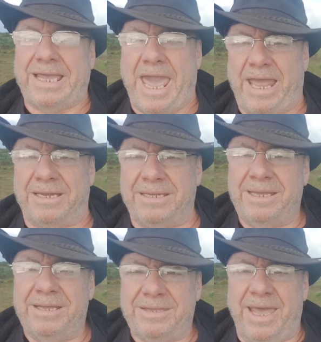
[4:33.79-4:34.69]
again,
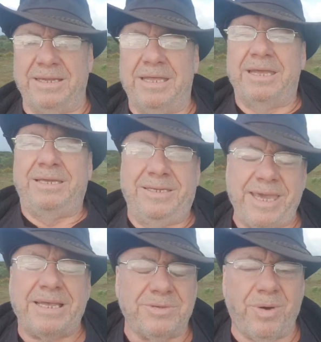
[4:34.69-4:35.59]
then
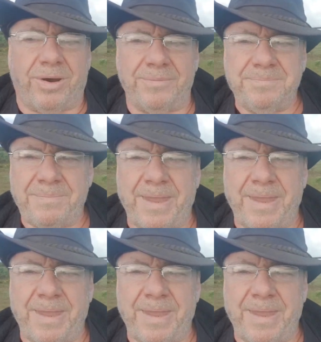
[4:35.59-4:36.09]
guess what?